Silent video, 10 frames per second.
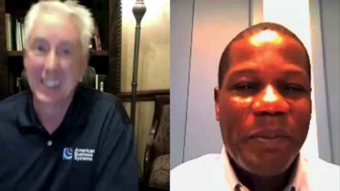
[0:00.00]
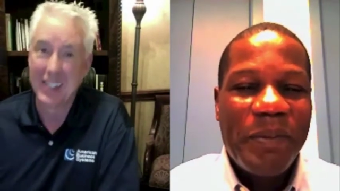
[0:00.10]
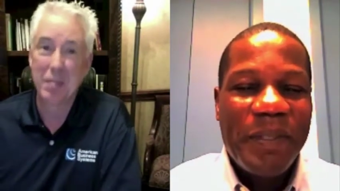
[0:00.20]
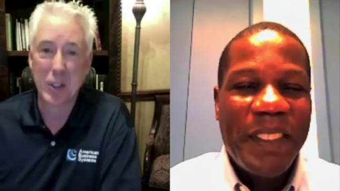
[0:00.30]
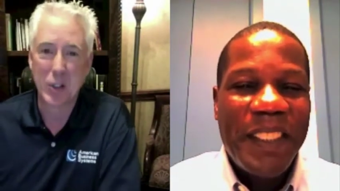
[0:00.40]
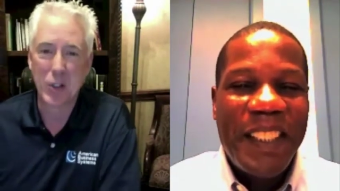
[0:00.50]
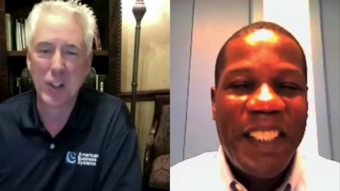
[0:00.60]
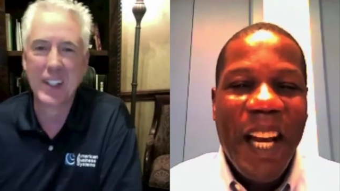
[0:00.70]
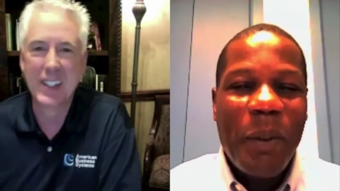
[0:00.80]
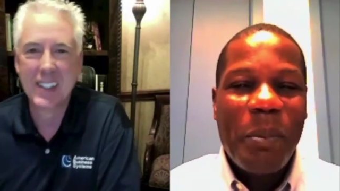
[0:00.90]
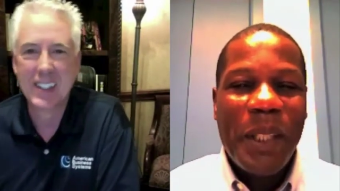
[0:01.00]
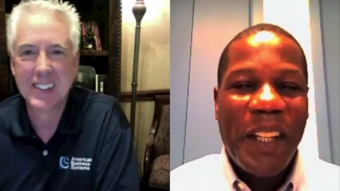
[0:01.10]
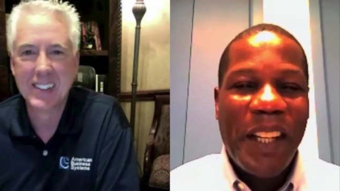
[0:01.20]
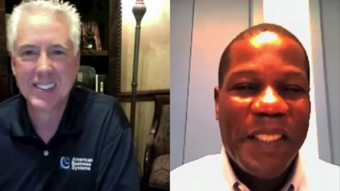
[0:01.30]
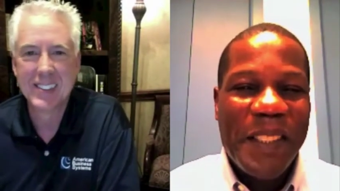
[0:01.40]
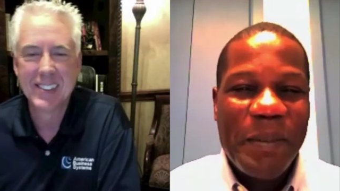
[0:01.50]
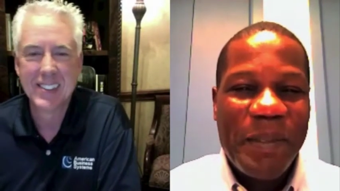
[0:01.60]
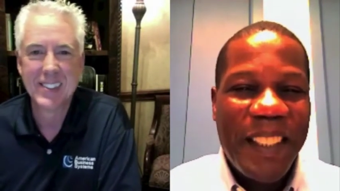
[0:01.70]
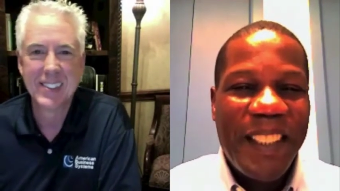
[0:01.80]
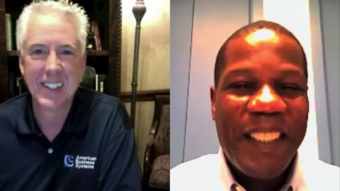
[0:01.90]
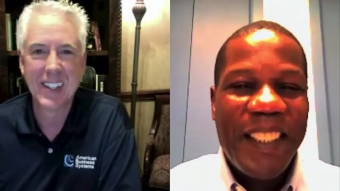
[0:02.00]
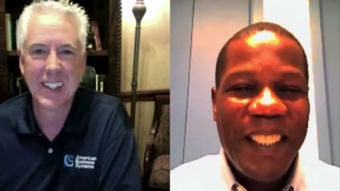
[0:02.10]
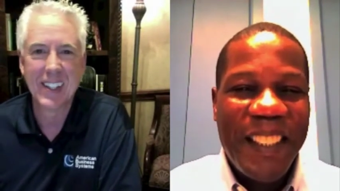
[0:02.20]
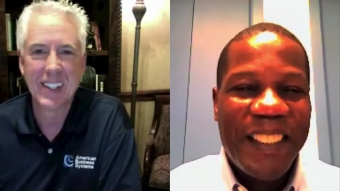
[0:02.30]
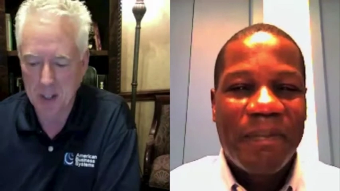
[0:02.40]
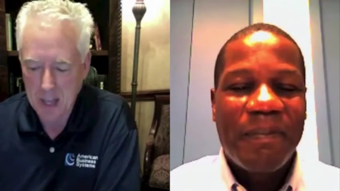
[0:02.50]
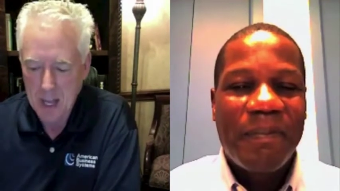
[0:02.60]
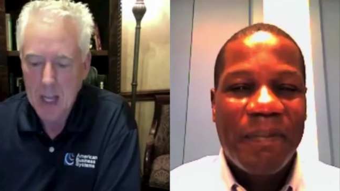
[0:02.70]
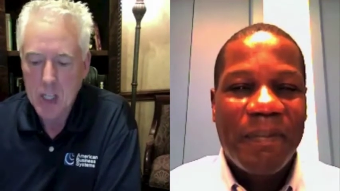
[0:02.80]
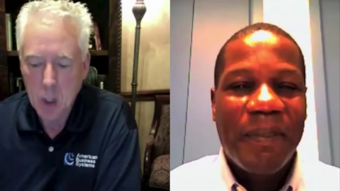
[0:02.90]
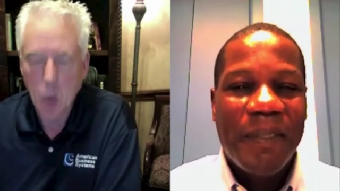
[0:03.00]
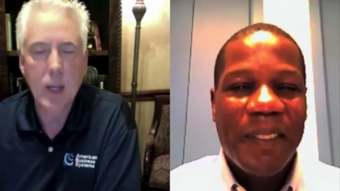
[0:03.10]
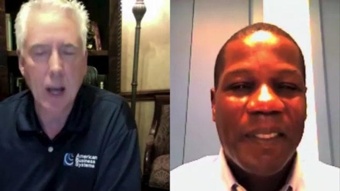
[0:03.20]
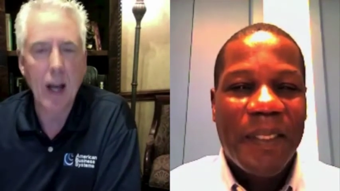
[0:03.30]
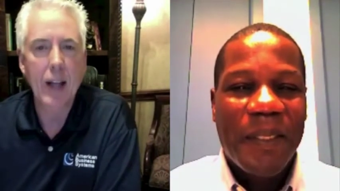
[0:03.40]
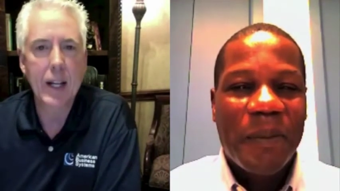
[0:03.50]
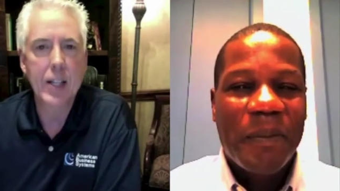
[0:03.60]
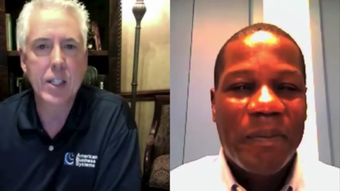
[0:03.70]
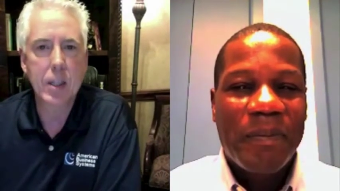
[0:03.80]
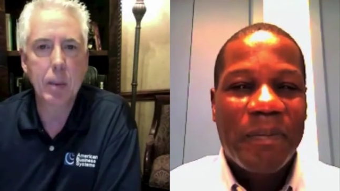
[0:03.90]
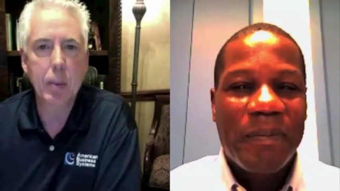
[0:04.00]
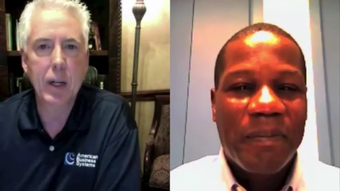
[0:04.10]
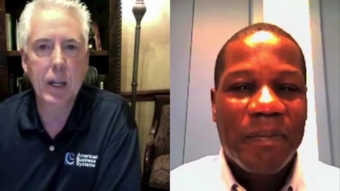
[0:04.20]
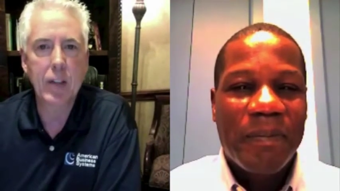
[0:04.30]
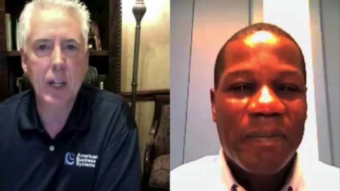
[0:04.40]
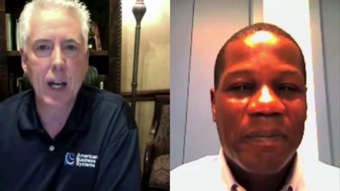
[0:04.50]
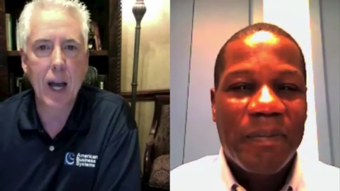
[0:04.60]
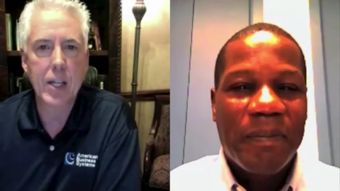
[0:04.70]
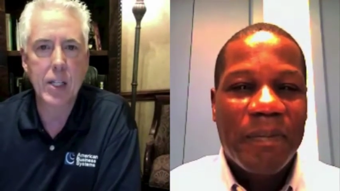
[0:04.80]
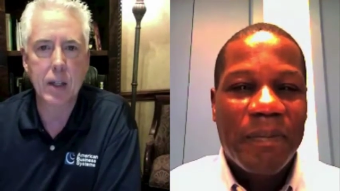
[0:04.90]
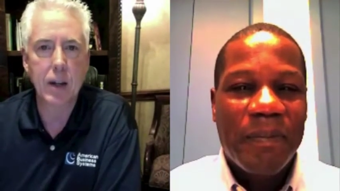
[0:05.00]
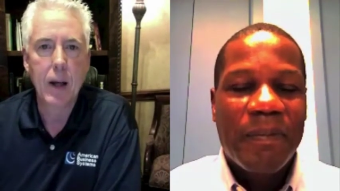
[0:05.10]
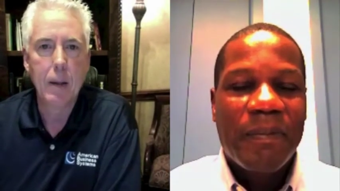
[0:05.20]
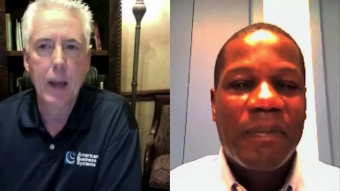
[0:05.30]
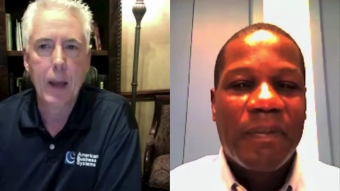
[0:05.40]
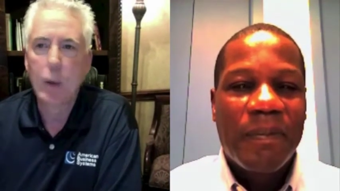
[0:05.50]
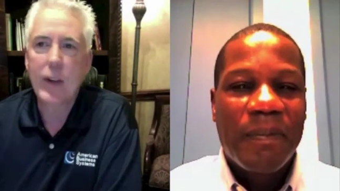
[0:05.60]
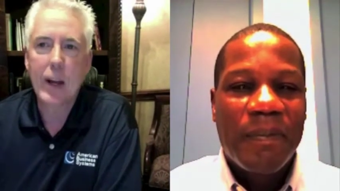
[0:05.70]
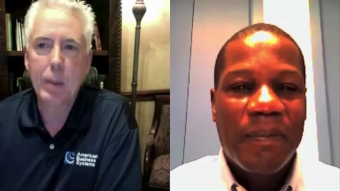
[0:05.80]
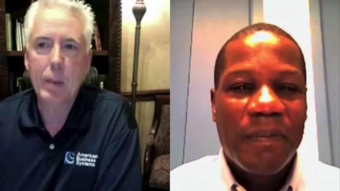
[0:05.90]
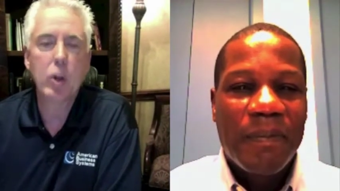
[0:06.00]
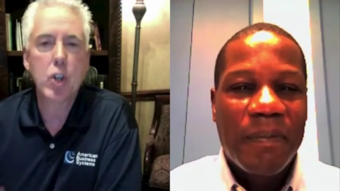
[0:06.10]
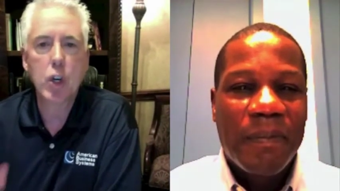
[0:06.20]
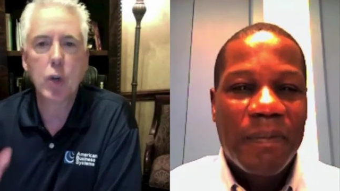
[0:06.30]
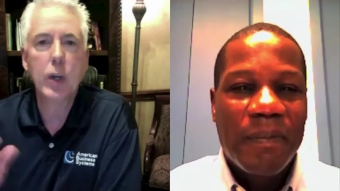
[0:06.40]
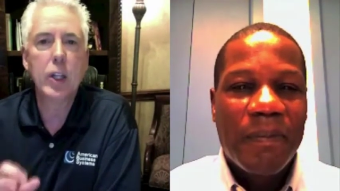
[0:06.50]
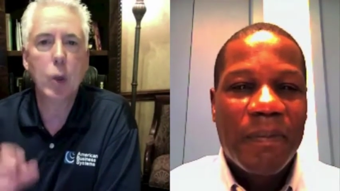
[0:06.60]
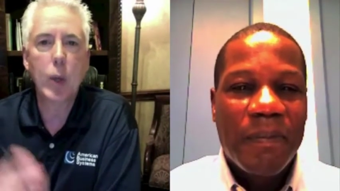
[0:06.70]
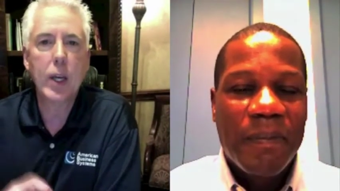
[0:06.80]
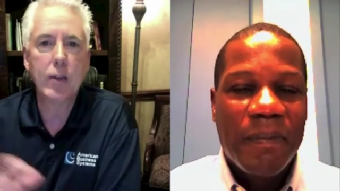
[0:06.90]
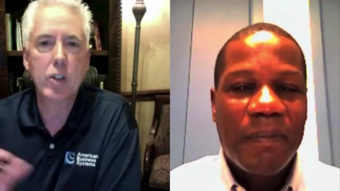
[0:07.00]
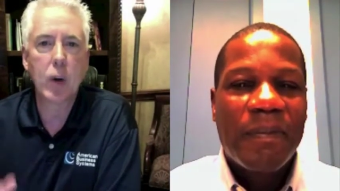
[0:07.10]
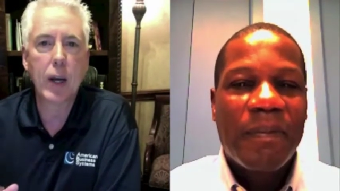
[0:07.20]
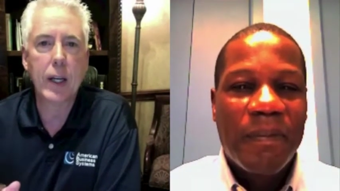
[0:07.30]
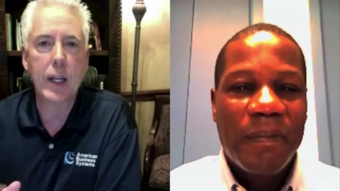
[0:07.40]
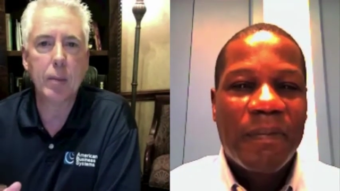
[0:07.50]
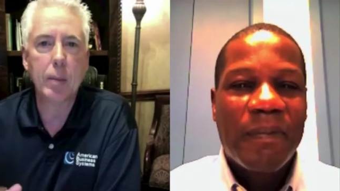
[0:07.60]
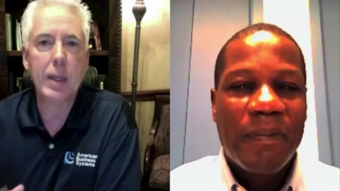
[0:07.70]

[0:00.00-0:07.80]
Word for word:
Speaker 1: That'd be cool. That would
Speaker 2: be awesome.
Speaker 1: Indeed. So, yeah, and some people leave the class, and we've had people during the week of training be